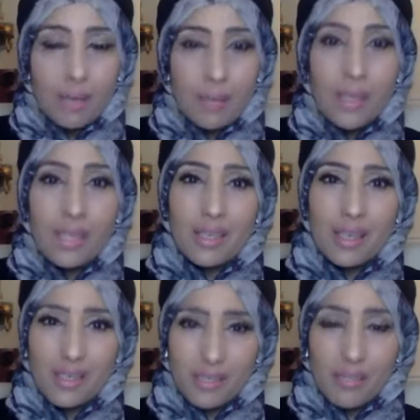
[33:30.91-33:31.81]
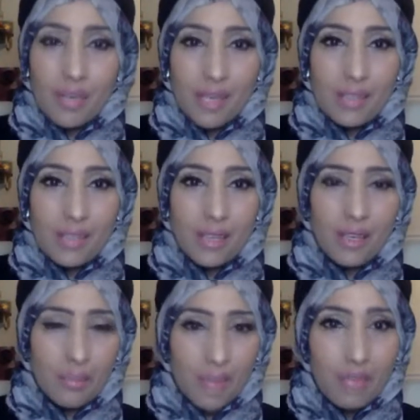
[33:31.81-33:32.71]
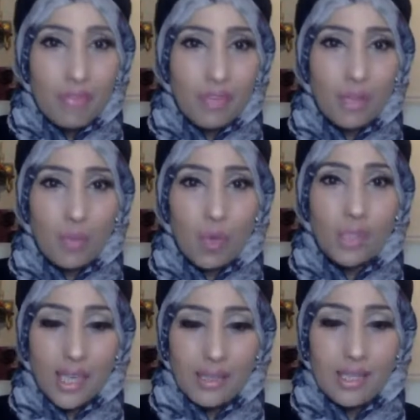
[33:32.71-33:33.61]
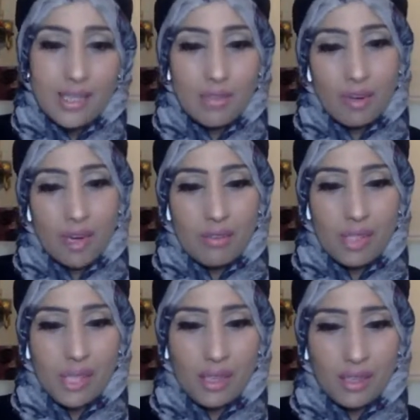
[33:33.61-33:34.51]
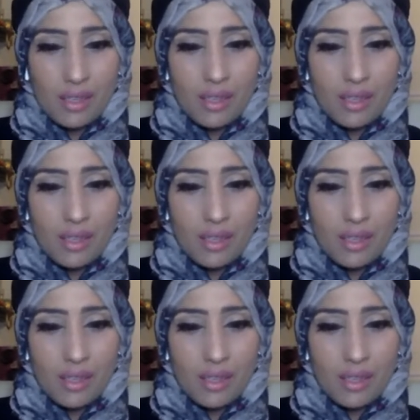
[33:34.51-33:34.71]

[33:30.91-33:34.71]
but it affects everyone in that surrounding